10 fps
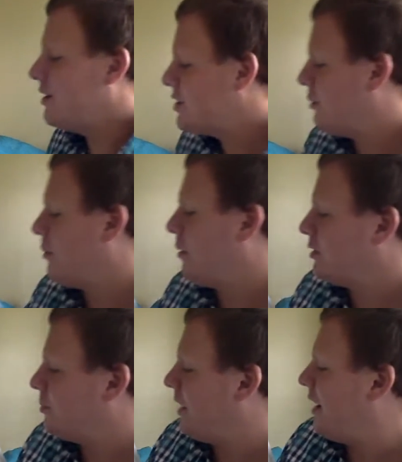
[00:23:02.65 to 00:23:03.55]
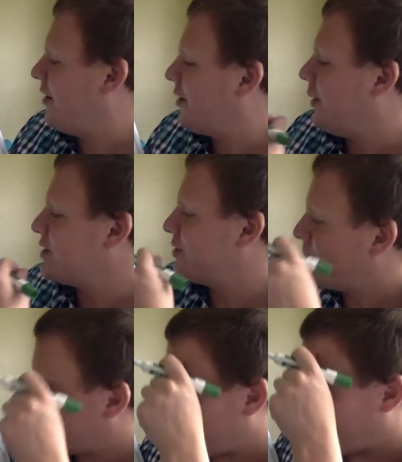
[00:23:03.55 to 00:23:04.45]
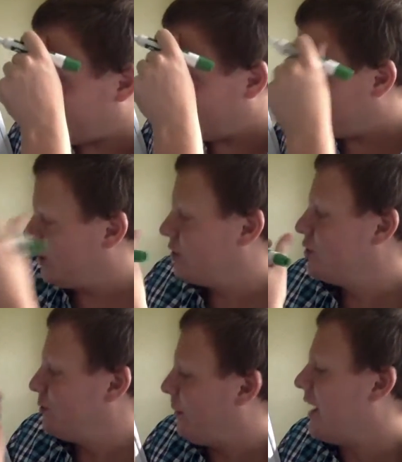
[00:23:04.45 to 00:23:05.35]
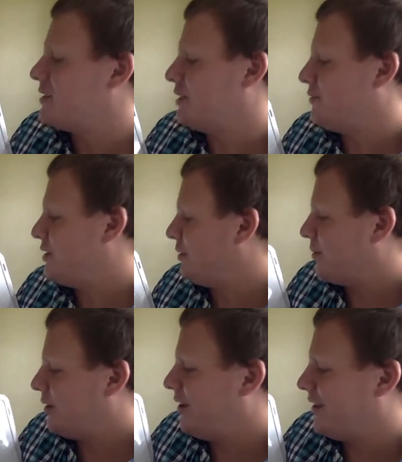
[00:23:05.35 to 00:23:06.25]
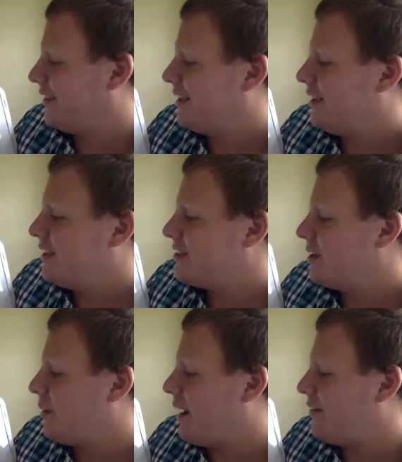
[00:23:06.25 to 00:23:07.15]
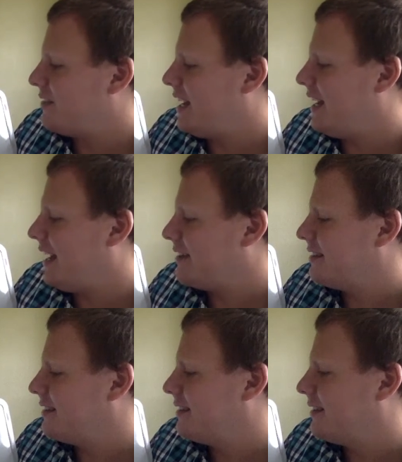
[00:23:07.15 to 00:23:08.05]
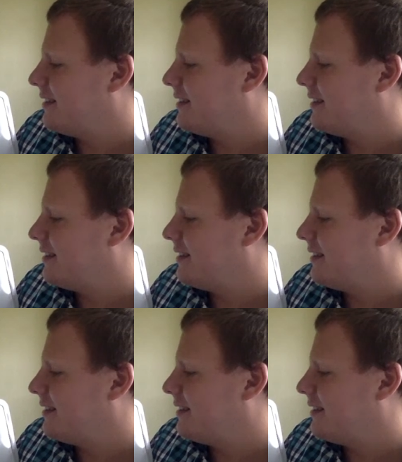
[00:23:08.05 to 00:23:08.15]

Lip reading: so we'll multiply our equation by +2. Good. So we'll have 10x